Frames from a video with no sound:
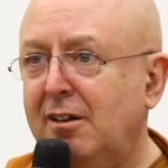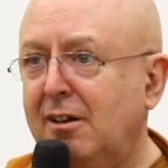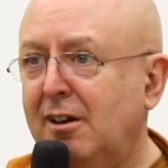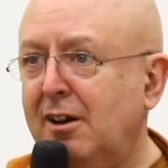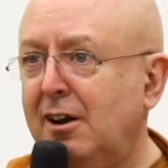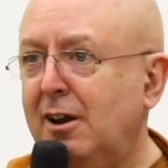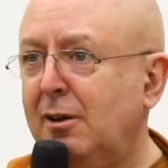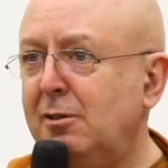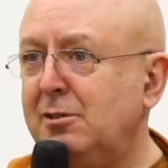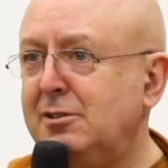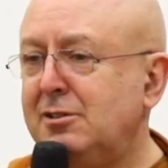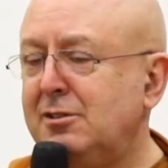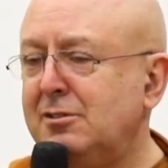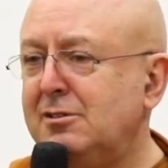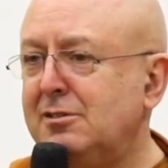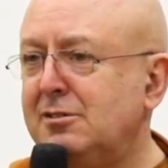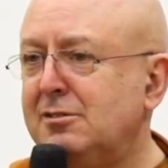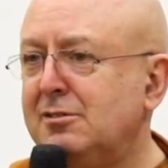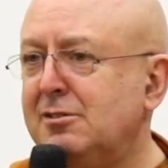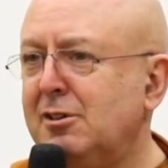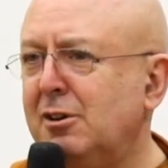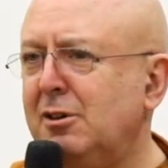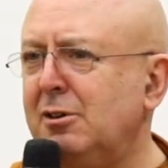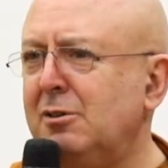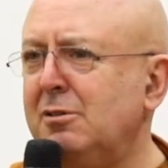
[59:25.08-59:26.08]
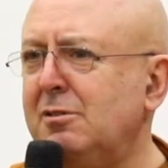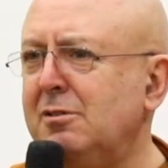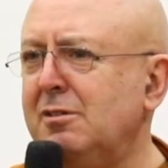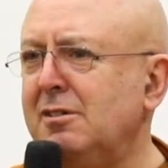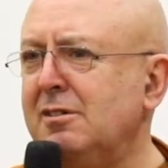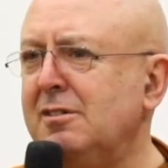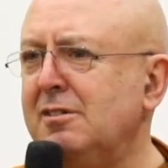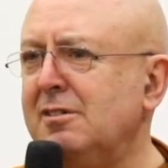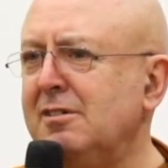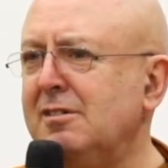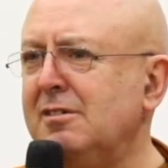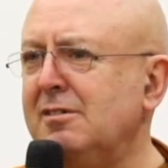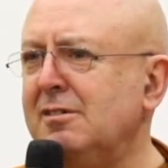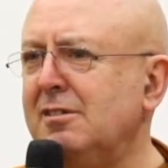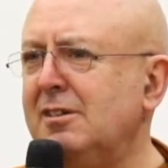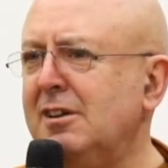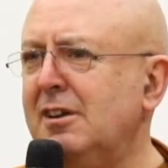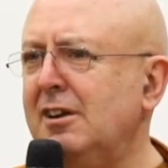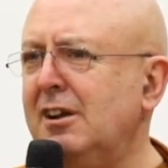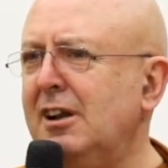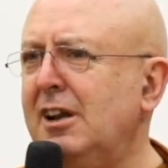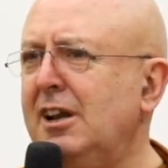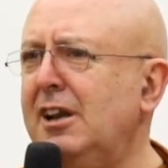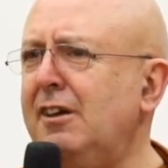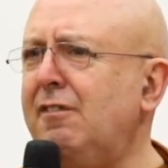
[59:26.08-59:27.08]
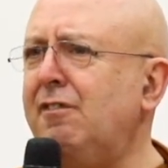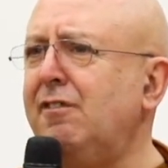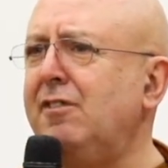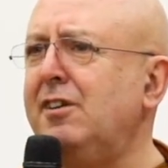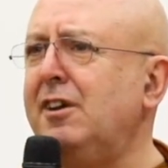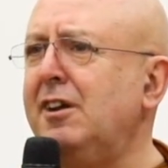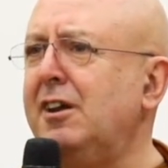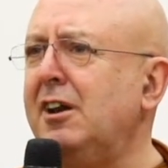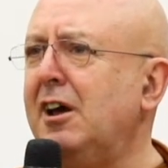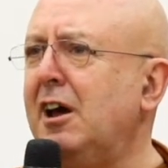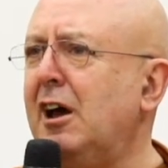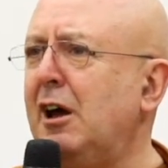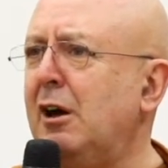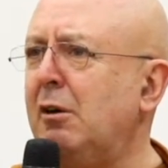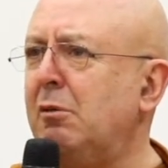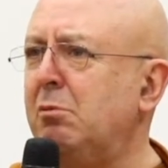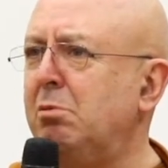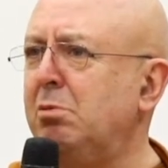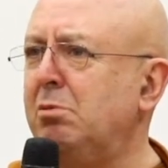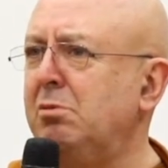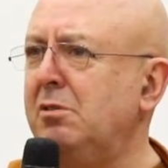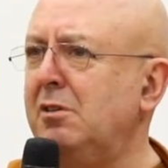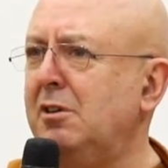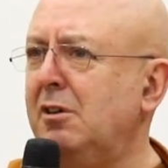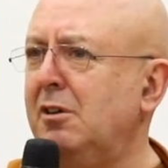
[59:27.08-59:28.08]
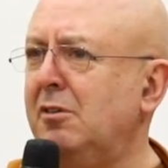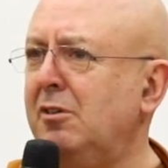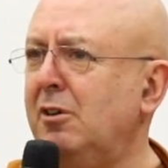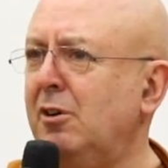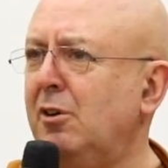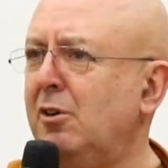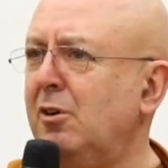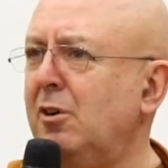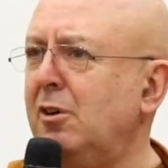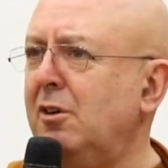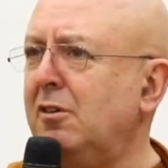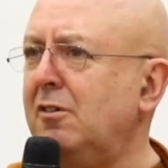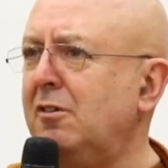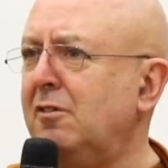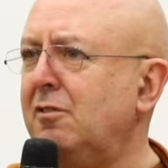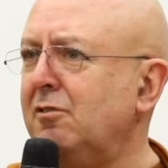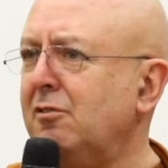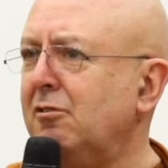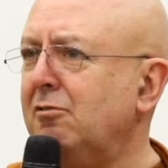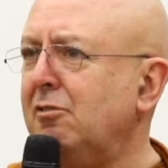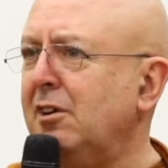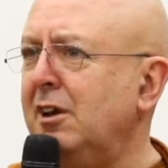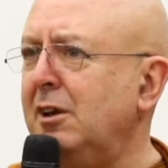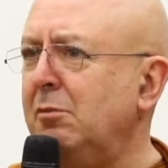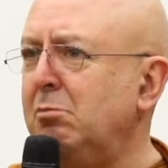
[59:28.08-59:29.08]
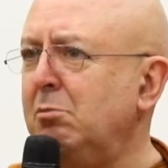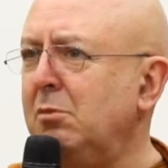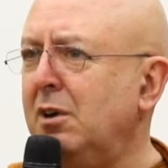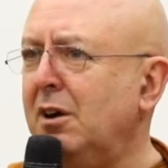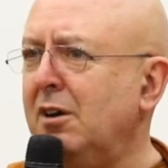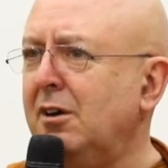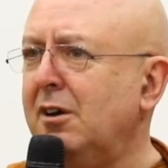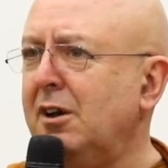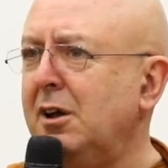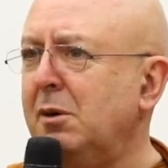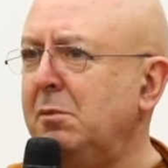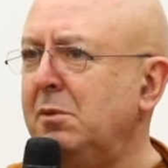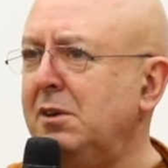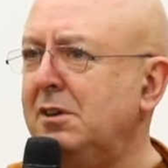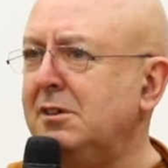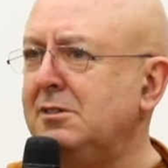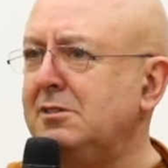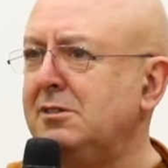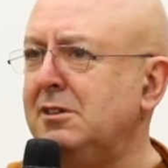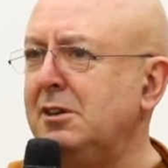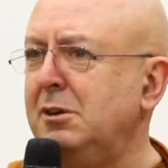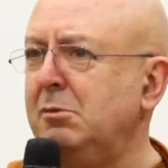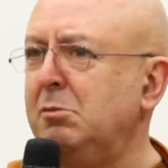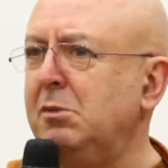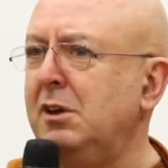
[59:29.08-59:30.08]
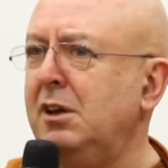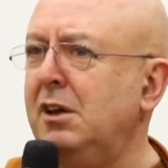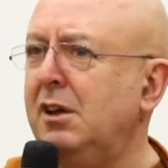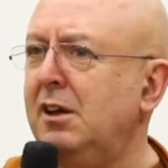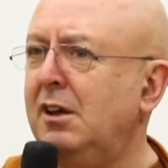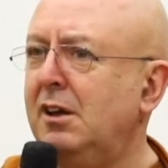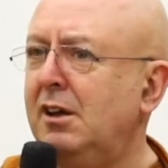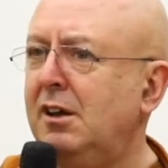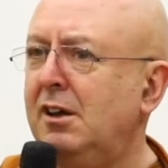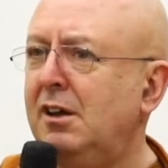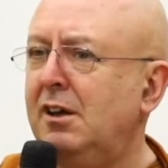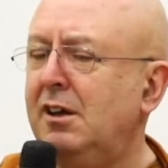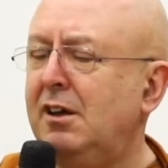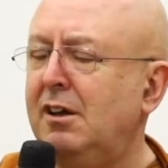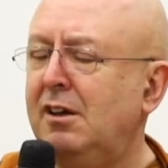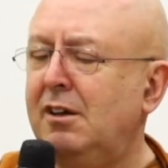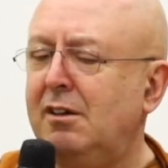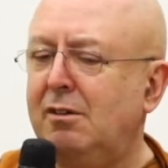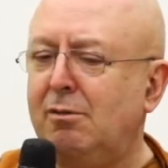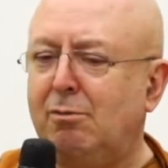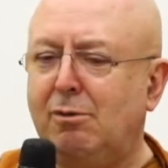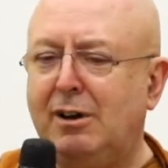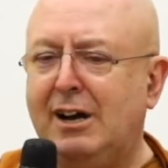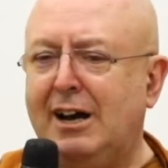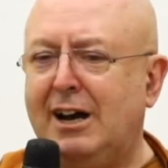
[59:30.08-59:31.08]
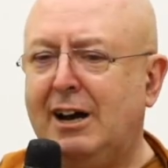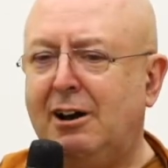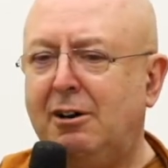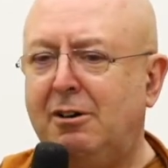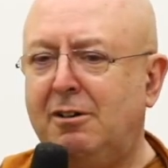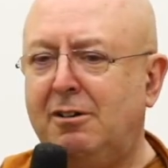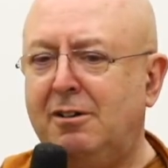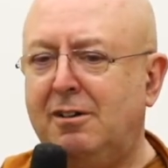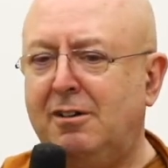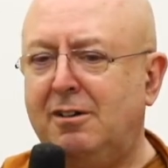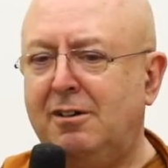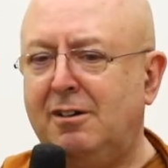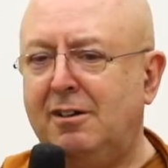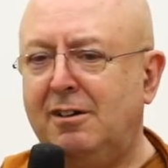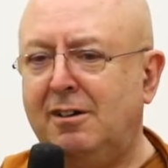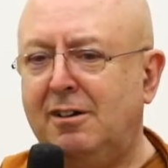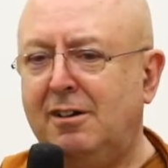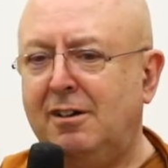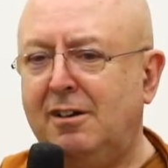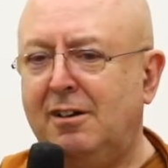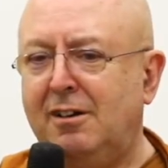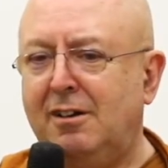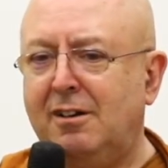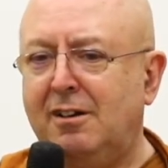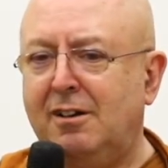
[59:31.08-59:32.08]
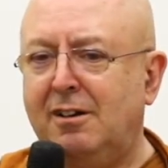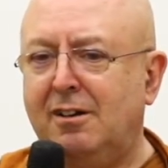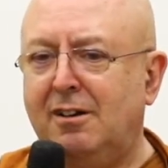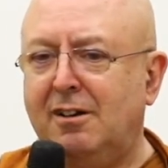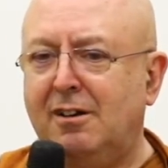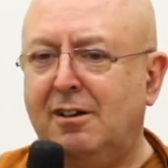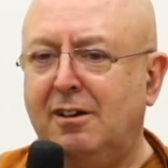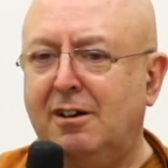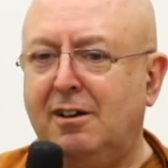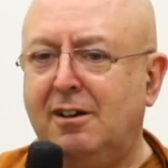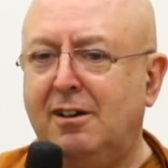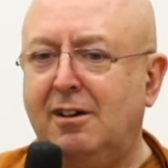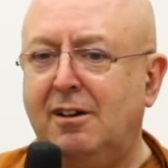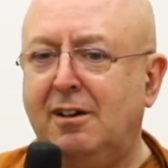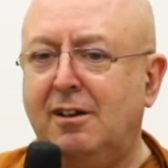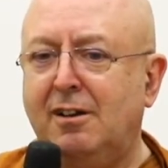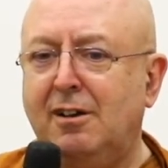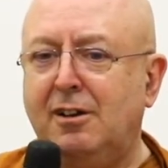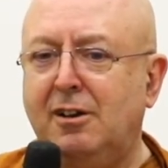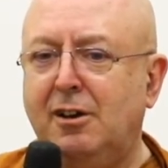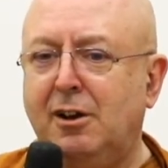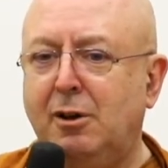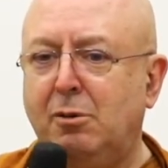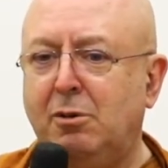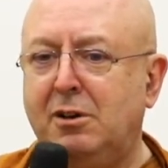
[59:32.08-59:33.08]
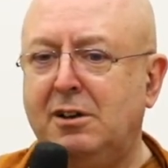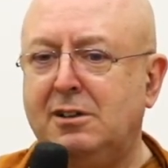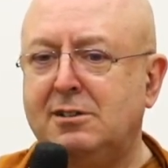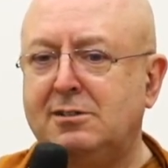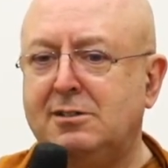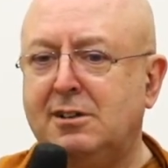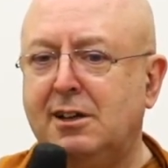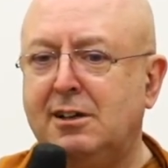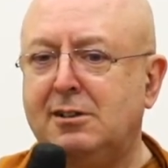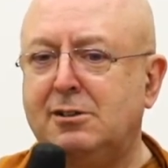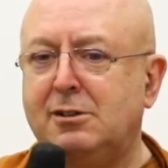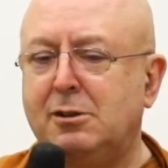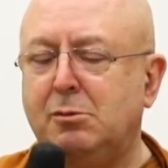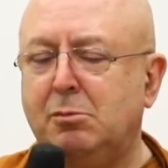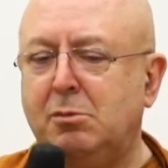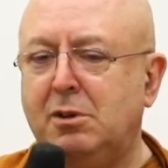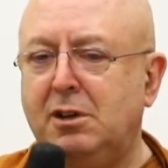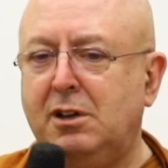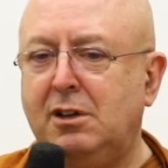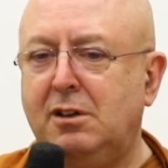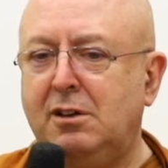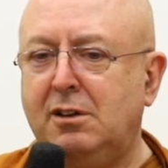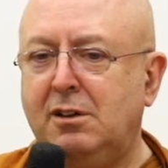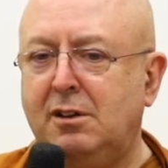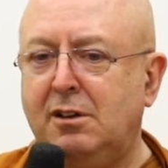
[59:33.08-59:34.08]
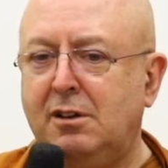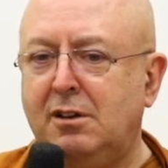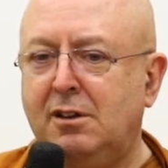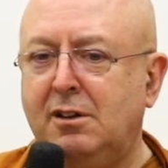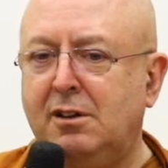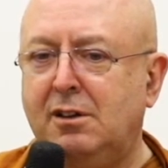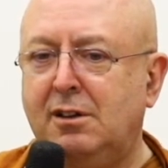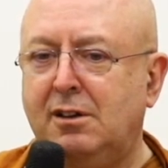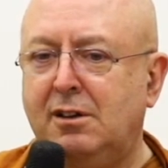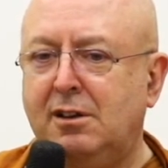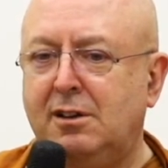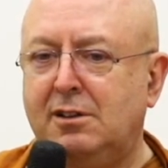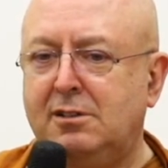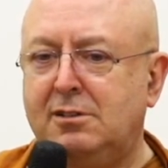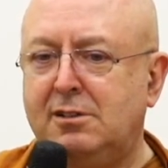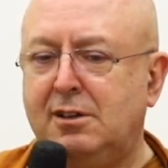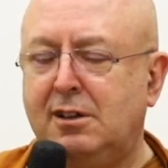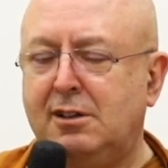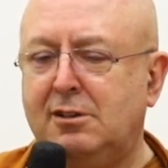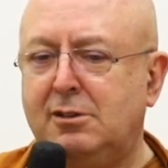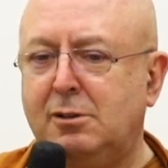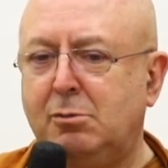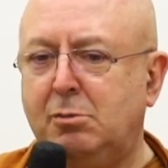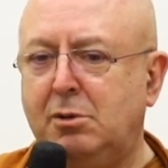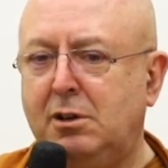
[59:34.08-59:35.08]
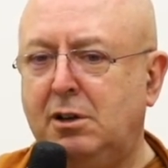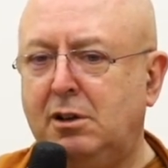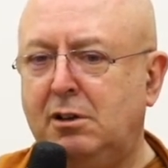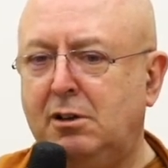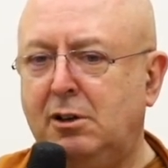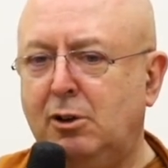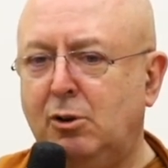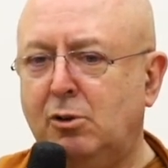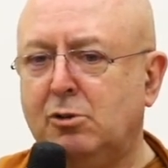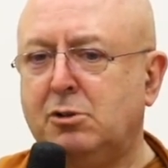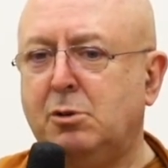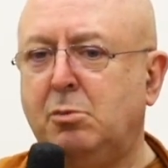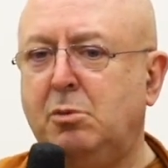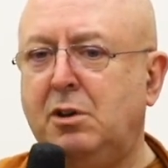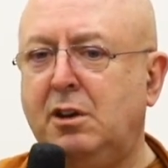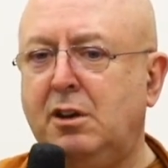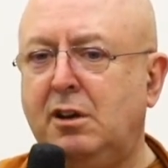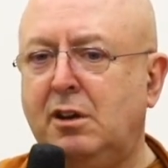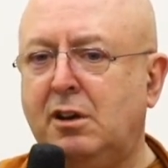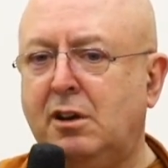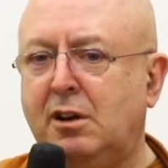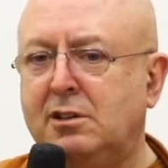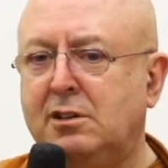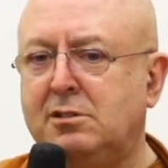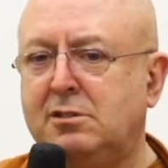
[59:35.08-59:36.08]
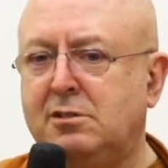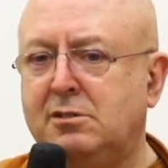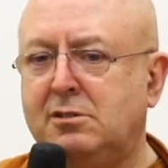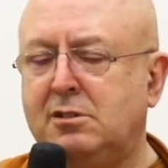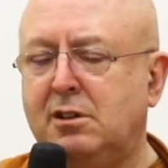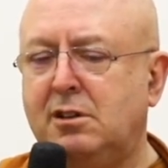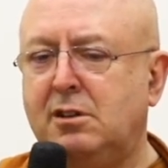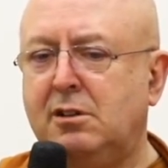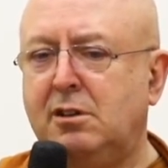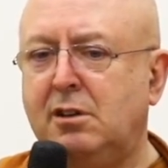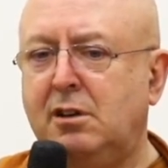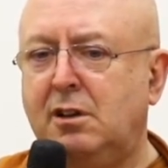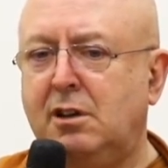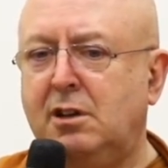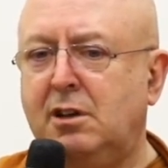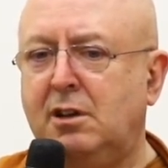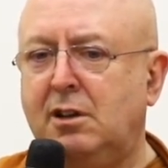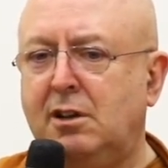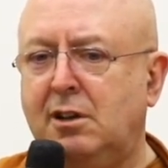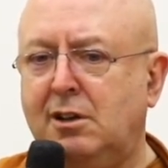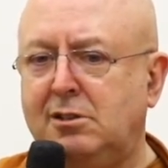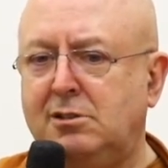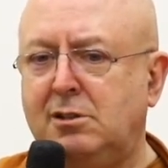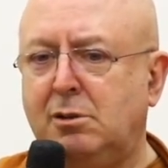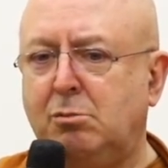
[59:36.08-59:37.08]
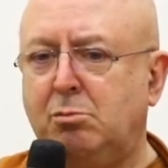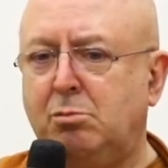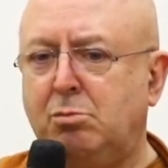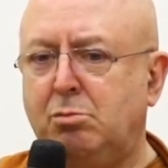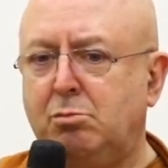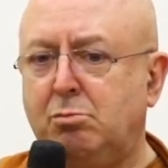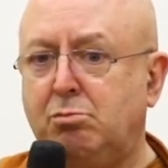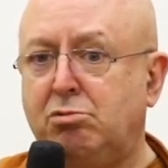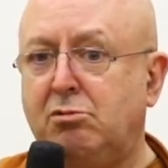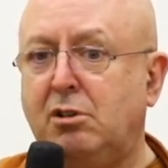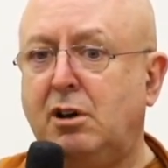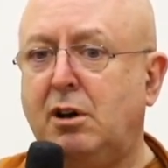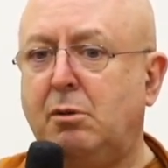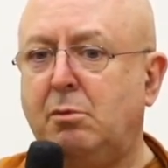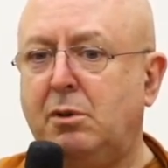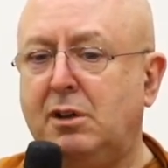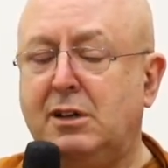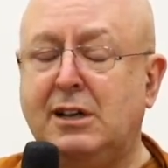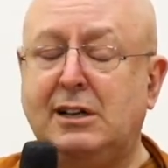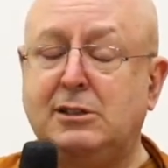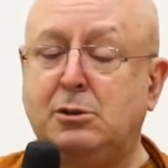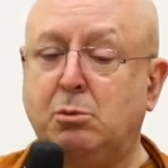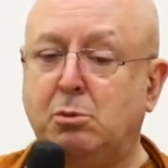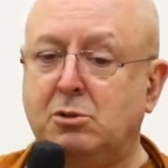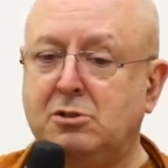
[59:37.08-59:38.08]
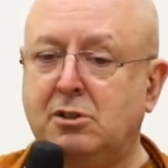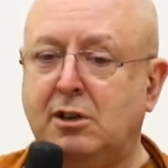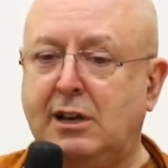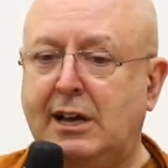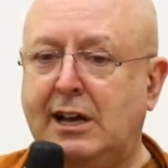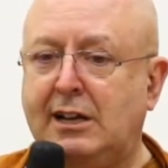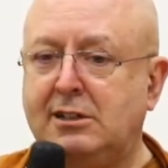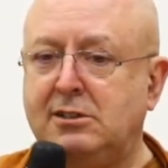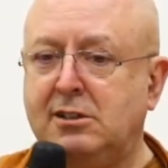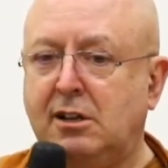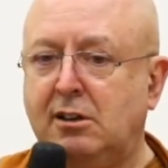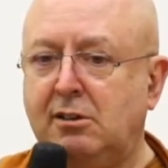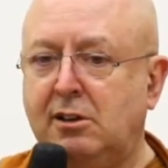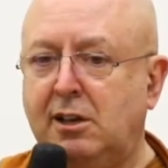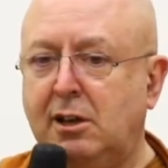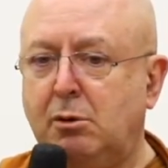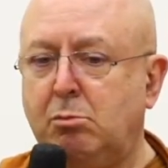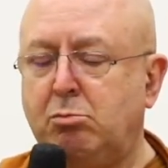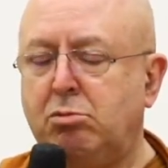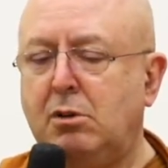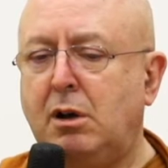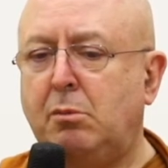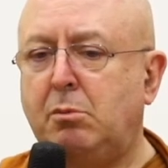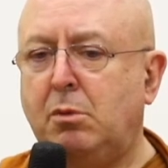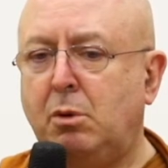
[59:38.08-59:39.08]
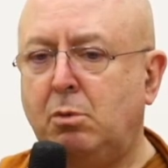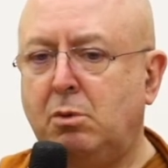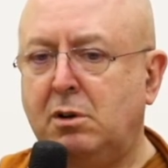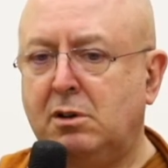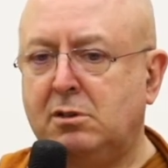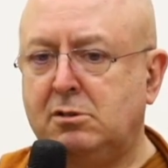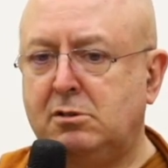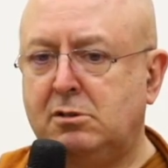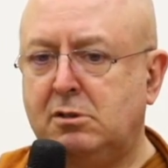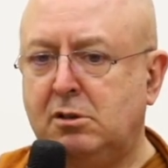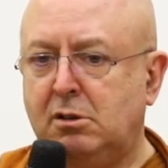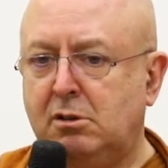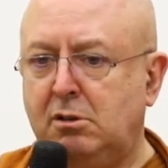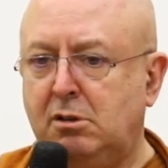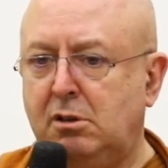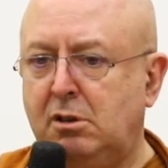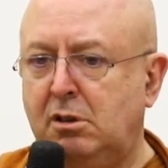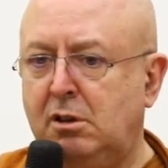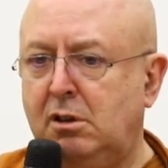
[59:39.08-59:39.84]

And I was just so lifted up, the honour of a great monk coming to see me. Wow. And you know what he said to me? He looked at me in the eyes and said, Ajahn Brahm, it actually wasn't Ajahn there, Brahma Wangsa,